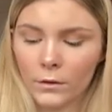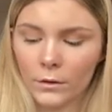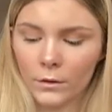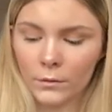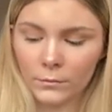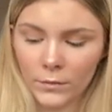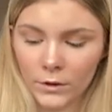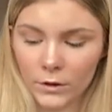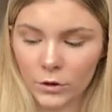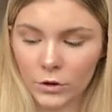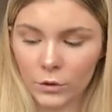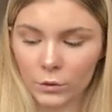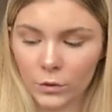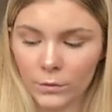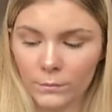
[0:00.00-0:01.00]
It's literally all
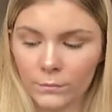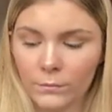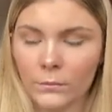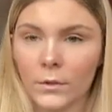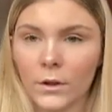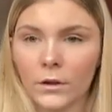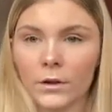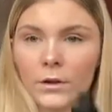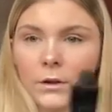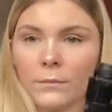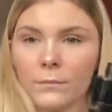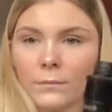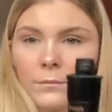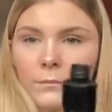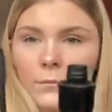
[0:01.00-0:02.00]
gone. Look at that.
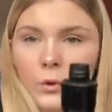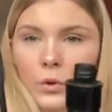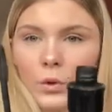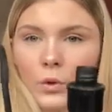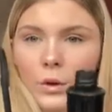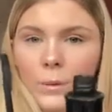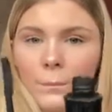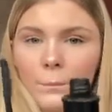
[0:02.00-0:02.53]
All gone.